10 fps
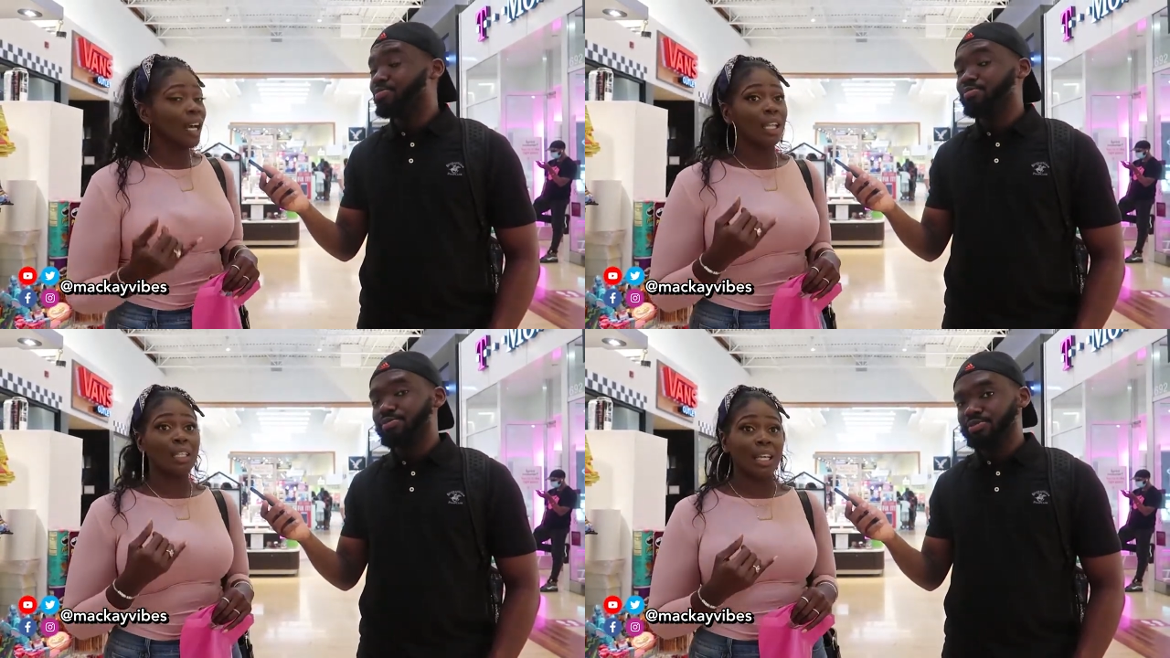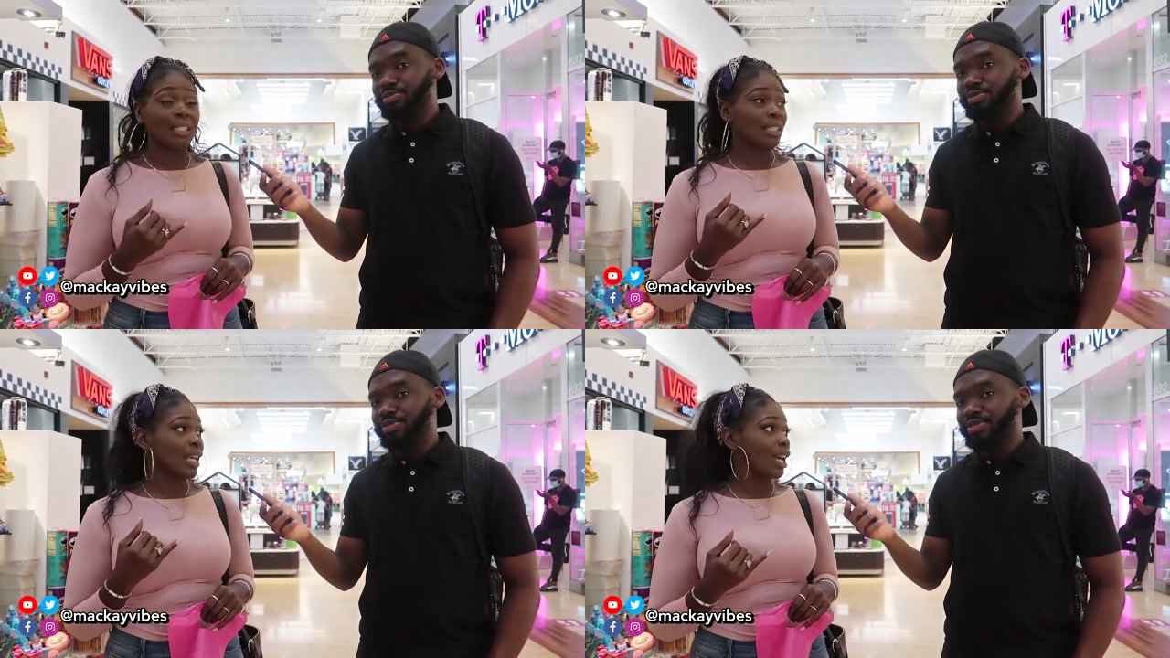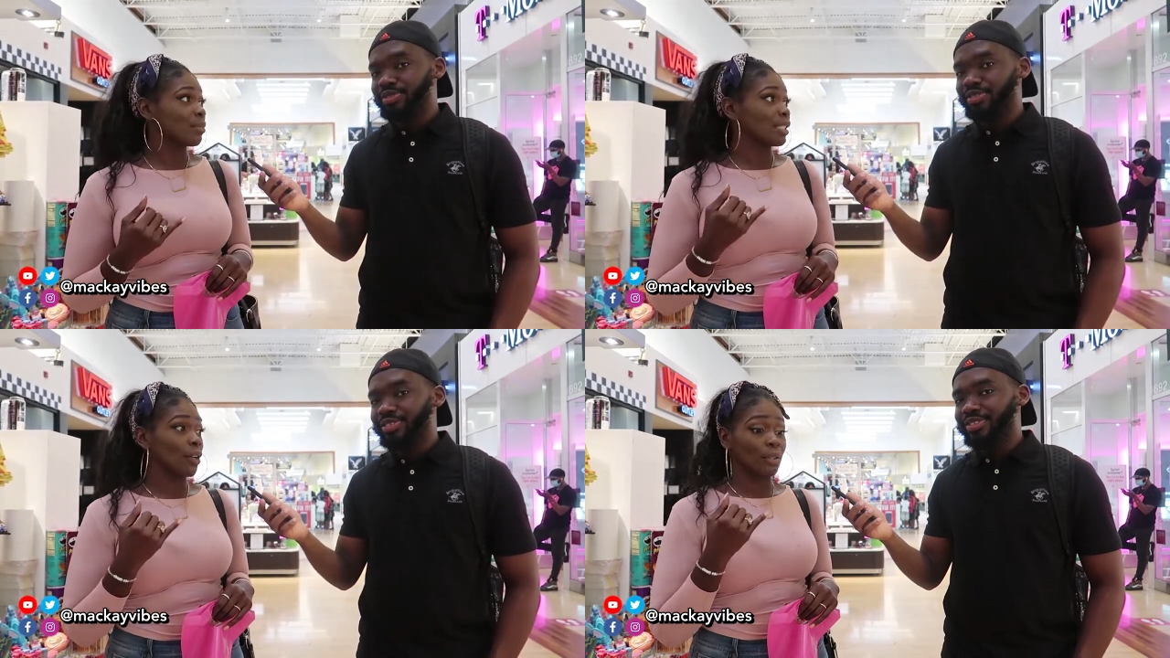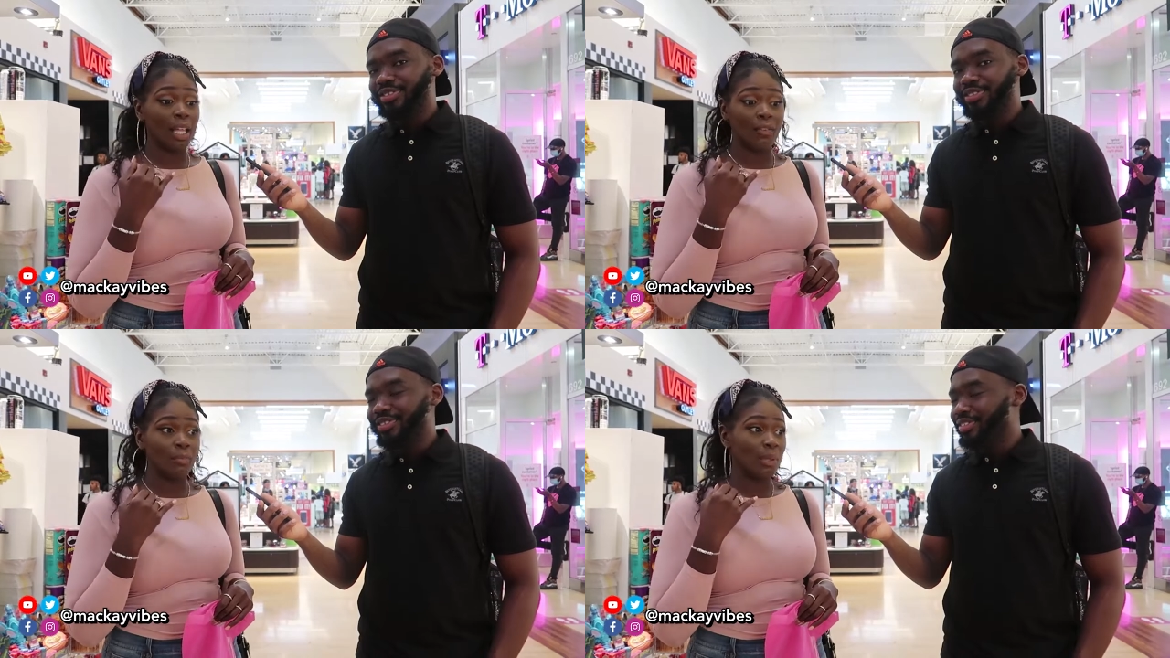Speaker 1: A lot of the times they're
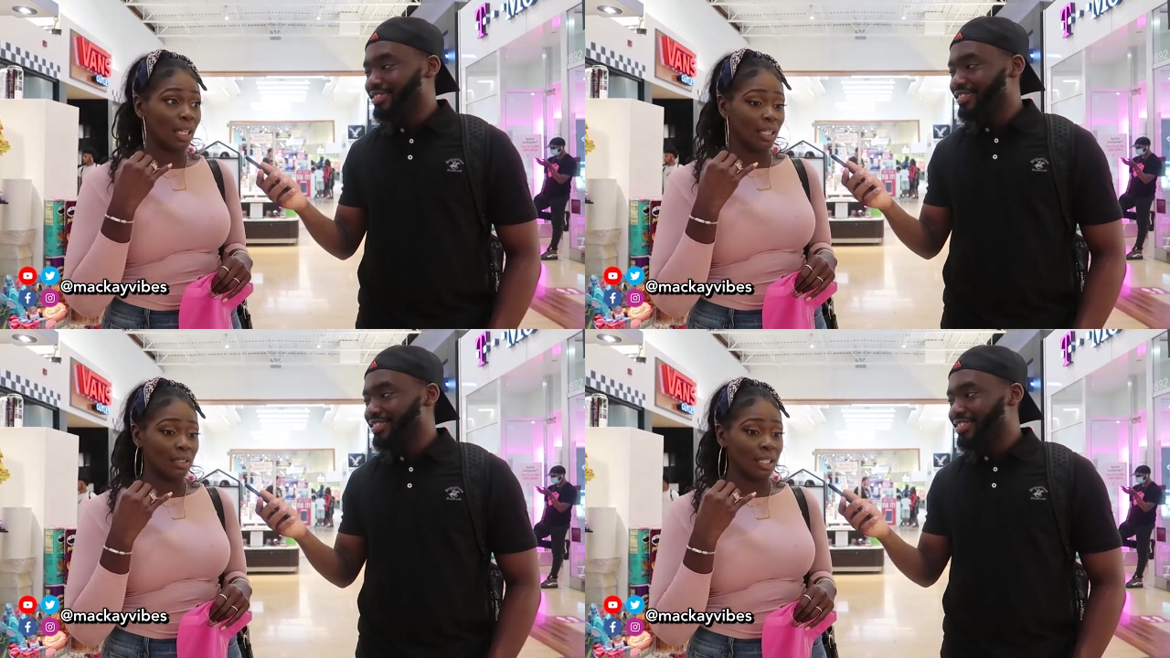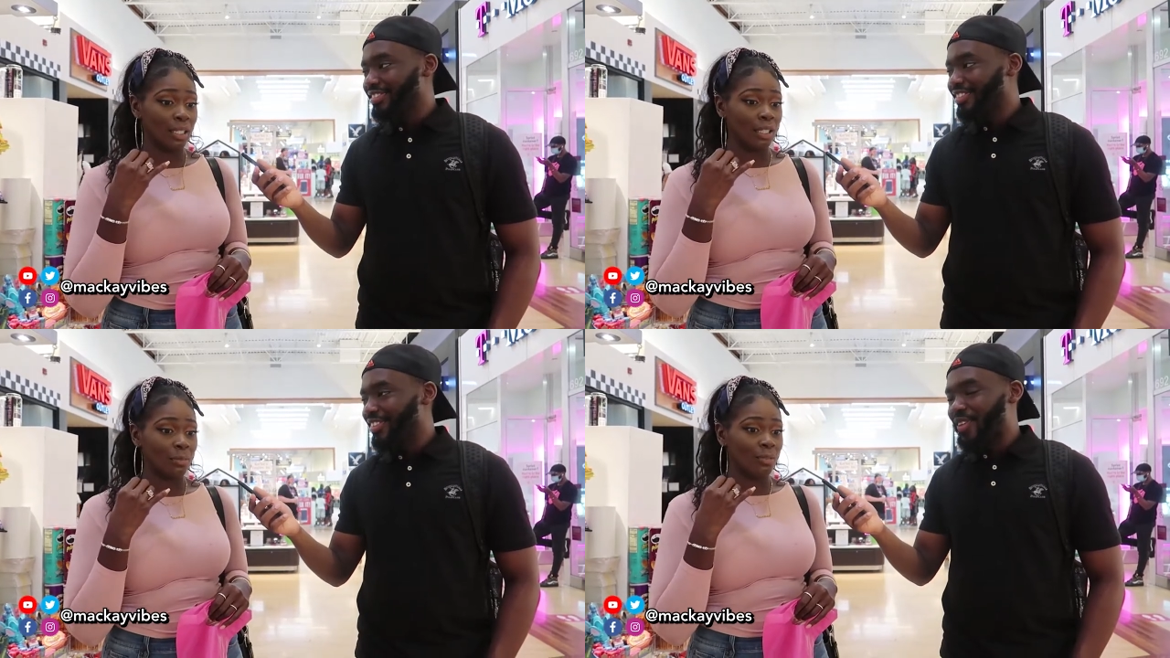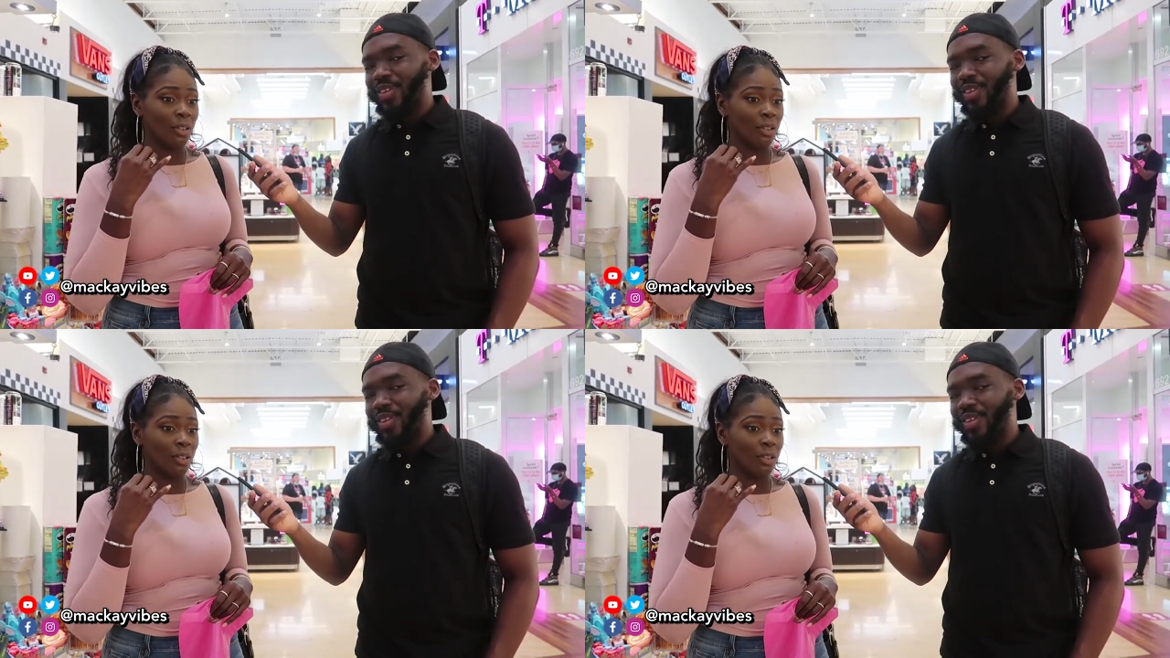left being the